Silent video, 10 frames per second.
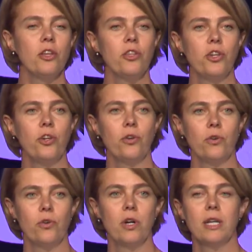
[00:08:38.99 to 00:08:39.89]

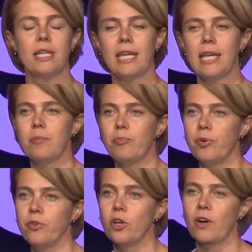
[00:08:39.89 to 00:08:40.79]
you keep
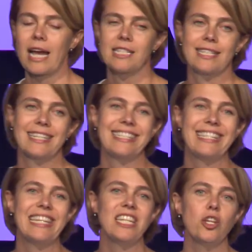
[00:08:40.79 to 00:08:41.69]
your assets
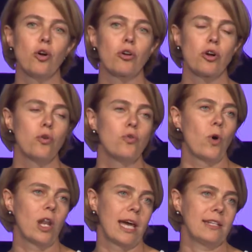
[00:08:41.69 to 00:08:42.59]
in your own
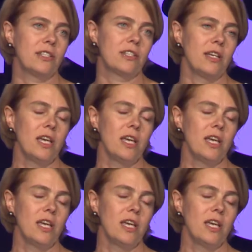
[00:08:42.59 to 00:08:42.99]
wallet,